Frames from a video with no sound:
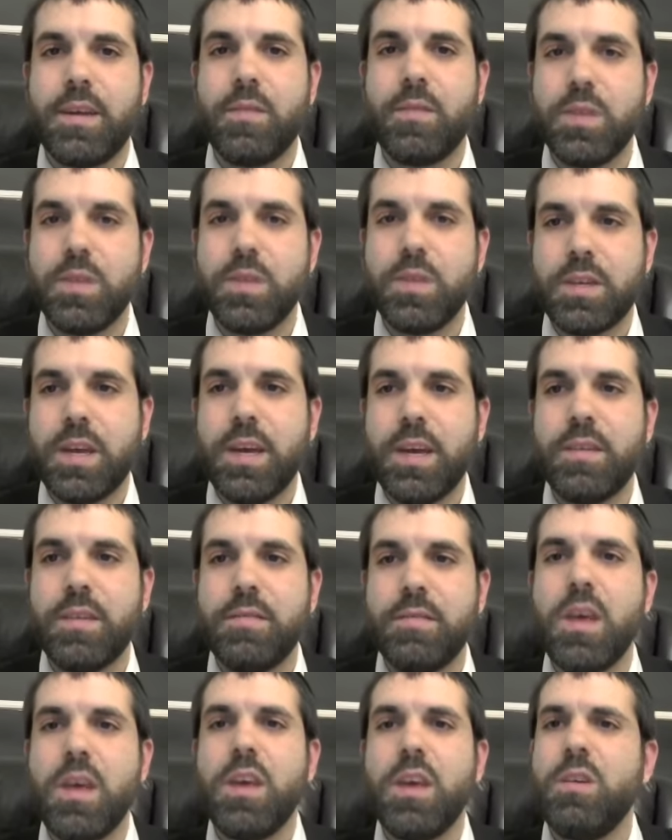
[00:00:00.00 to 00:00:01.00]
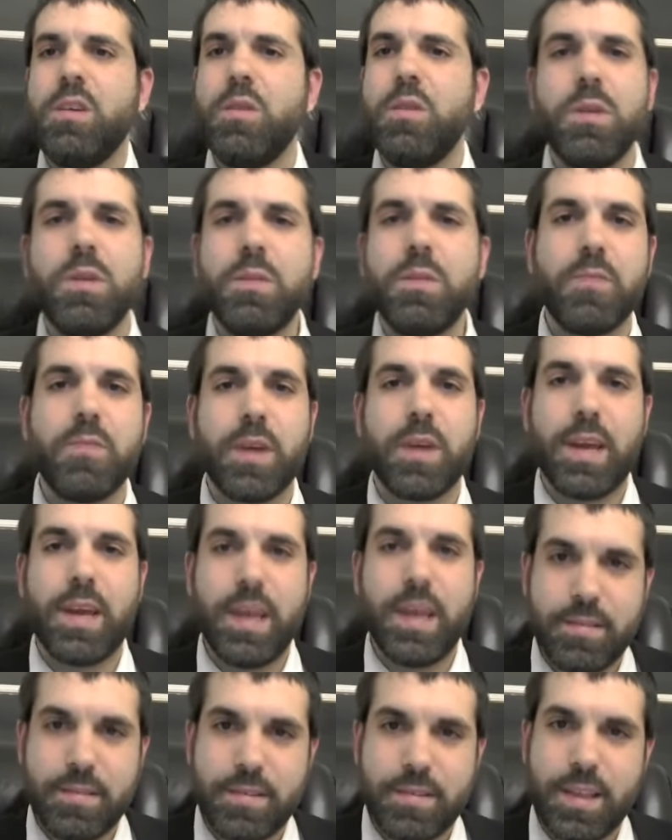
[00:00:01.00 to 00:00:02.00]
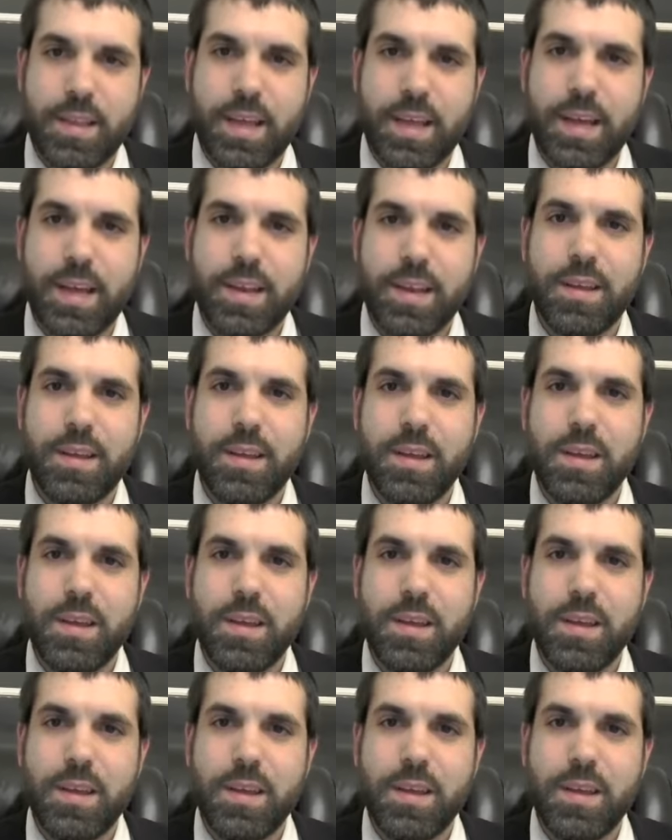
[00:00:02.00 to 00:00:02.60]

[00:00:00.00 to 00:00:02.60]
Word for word: in which case you don't want to bring kids to that.